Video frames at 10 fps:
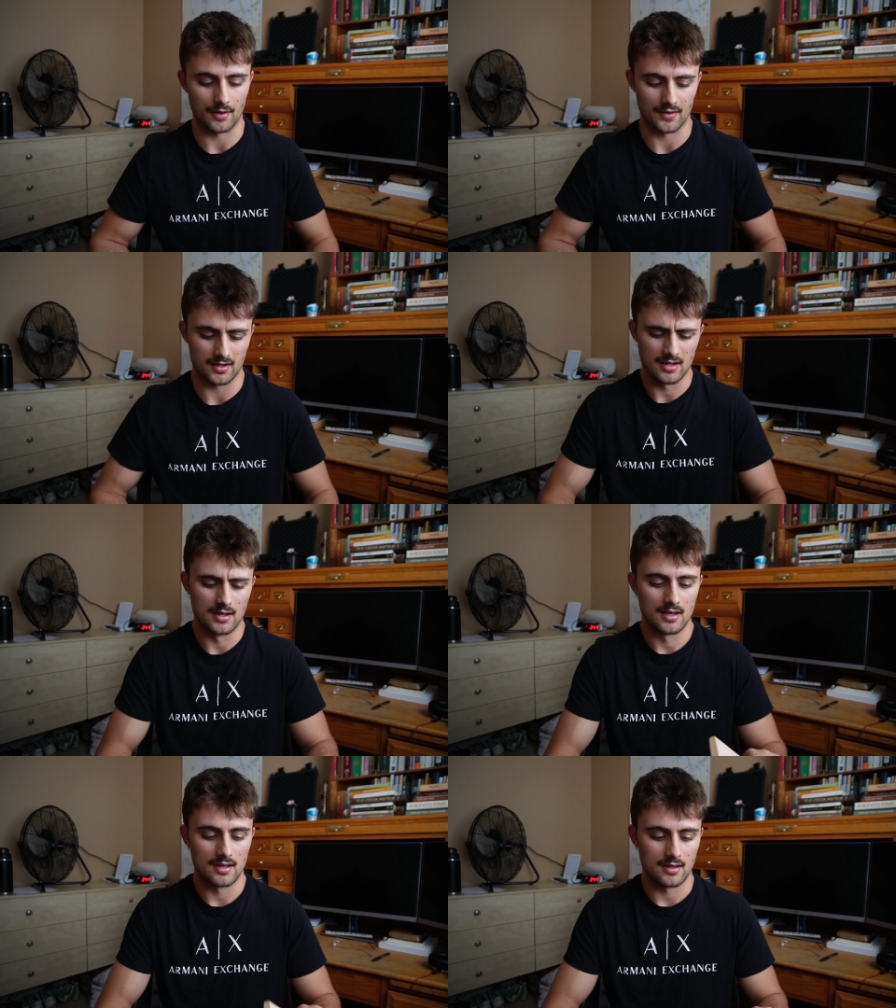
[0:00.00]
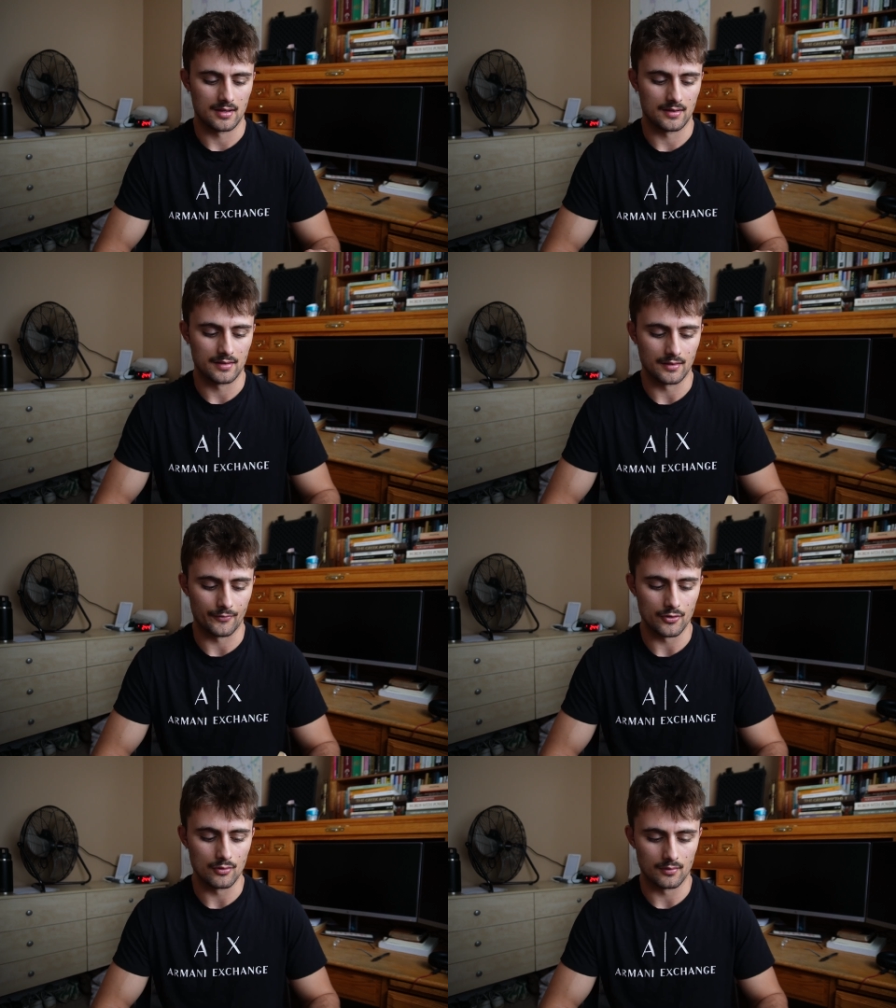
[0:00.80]
I think the
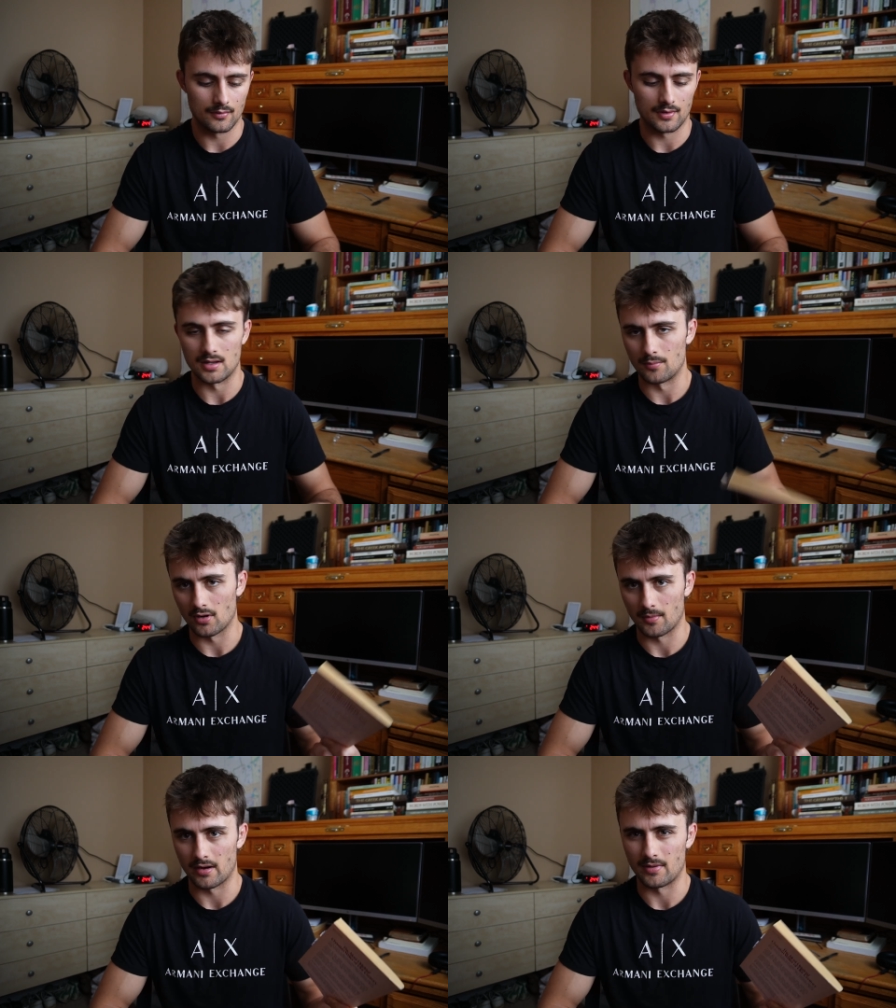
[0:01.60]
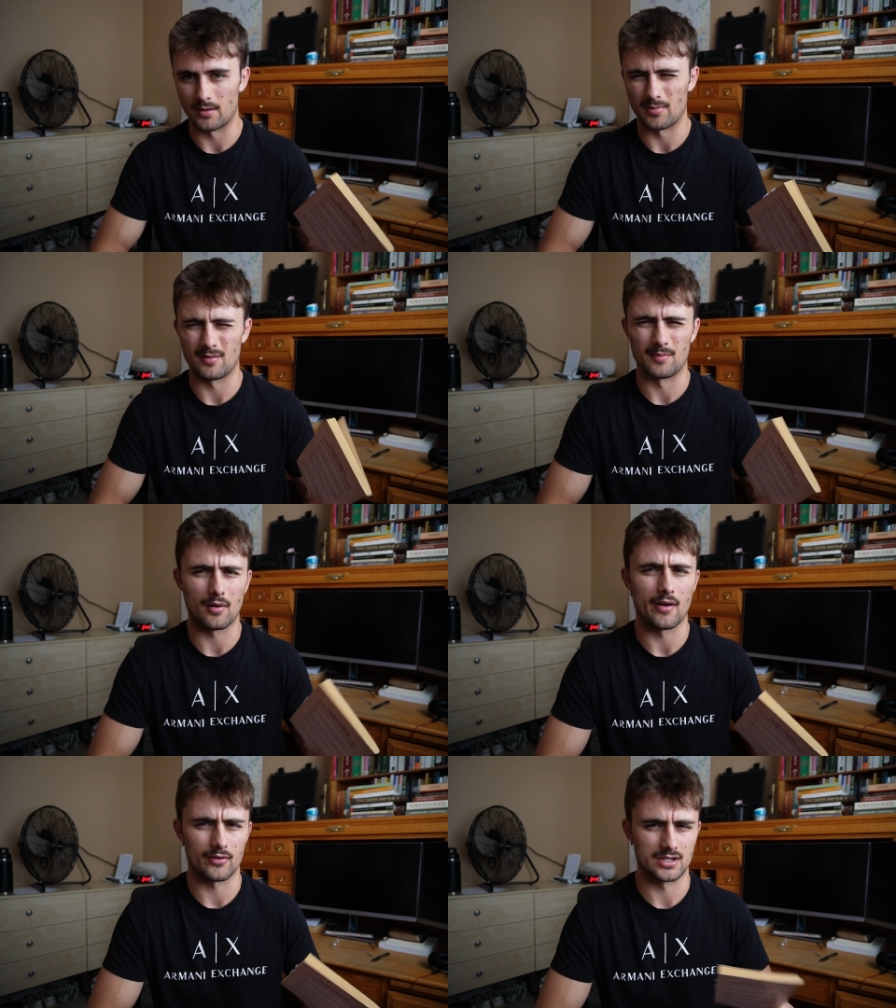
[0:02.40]
view in the book might have been a bit
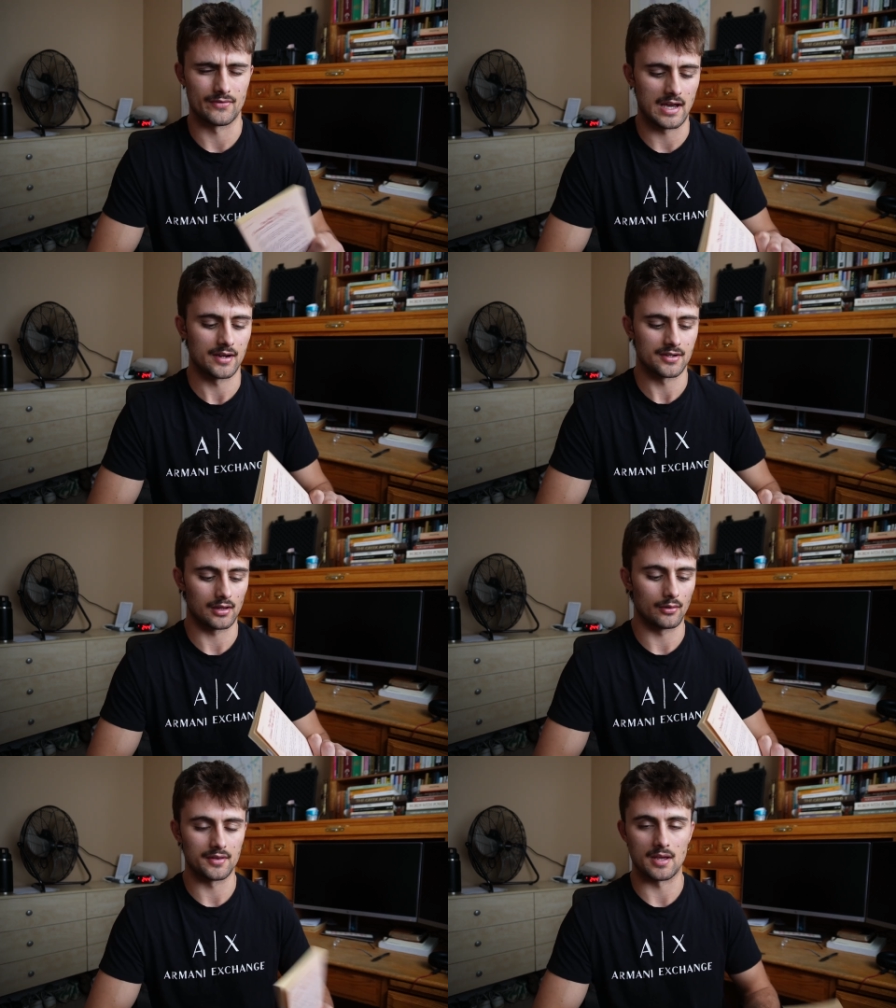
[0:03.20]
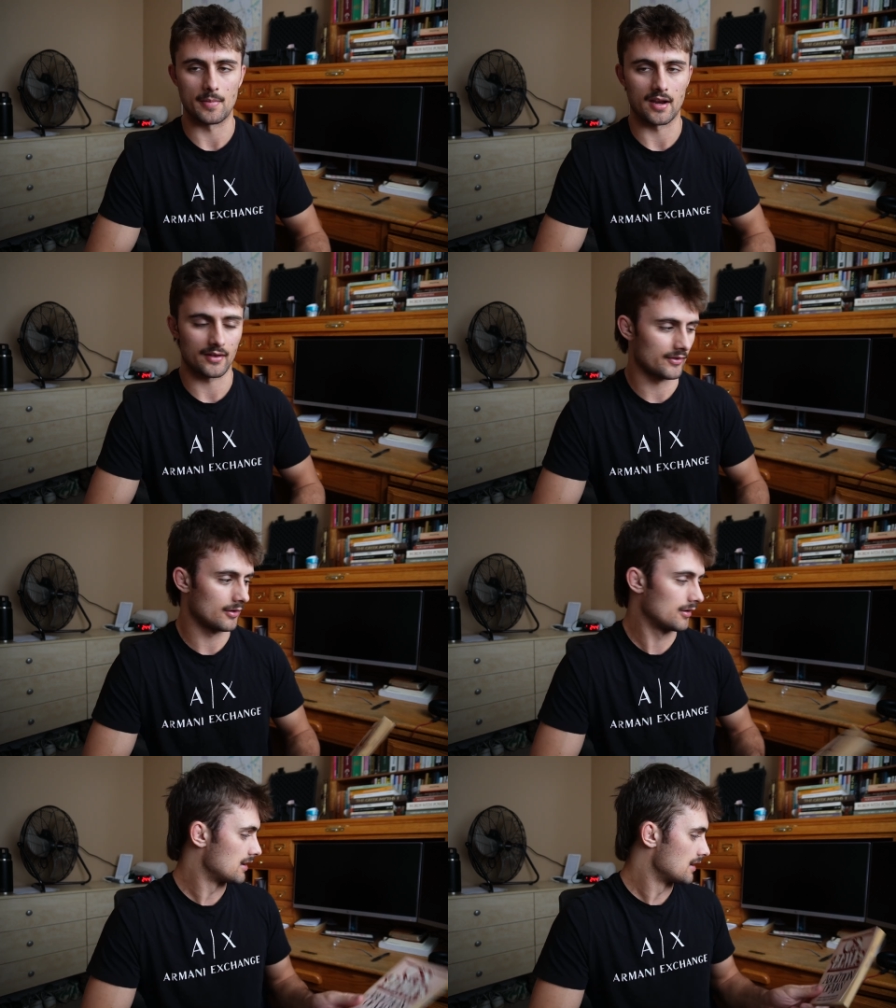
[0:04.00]
impoverished if he hadn't included the appendix,
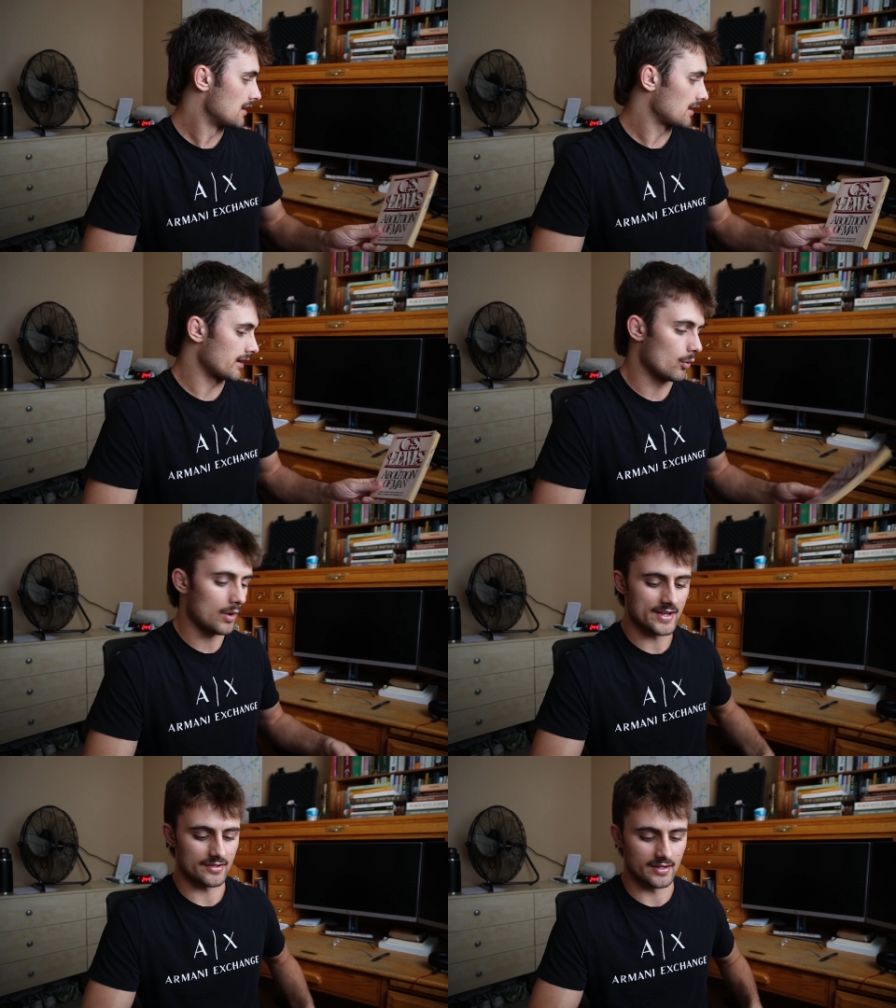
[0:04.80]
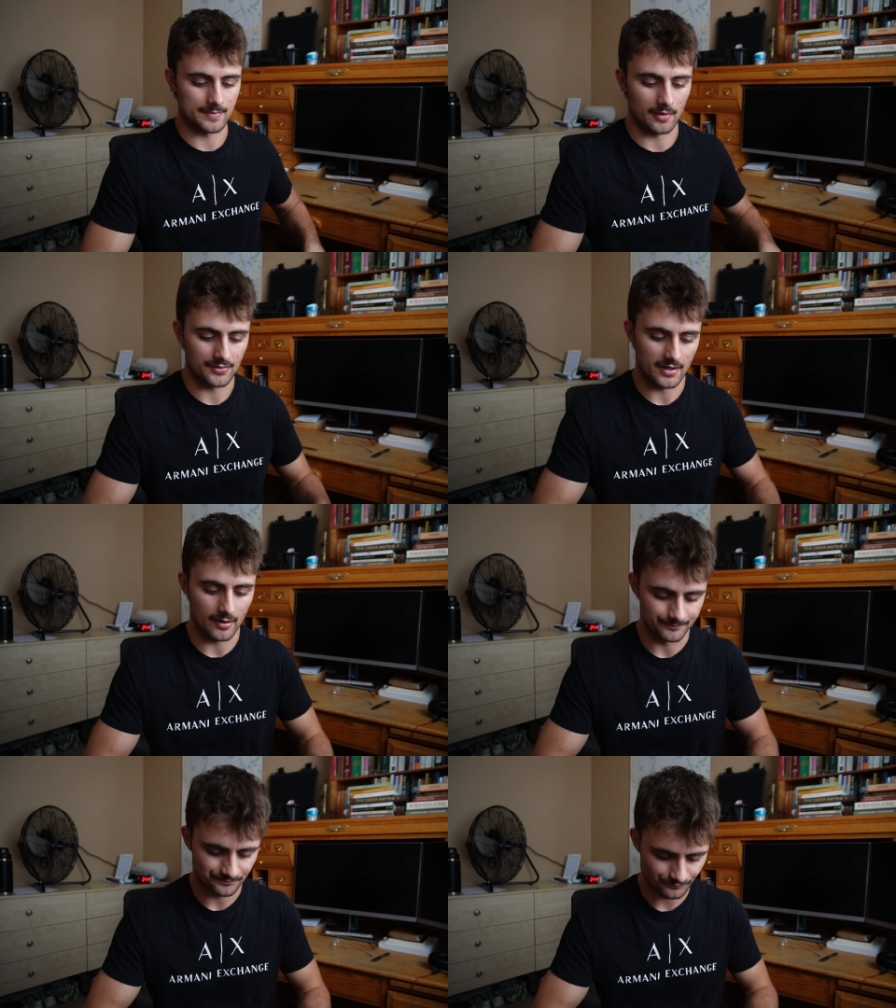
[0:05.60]
so kind of wise on his part there.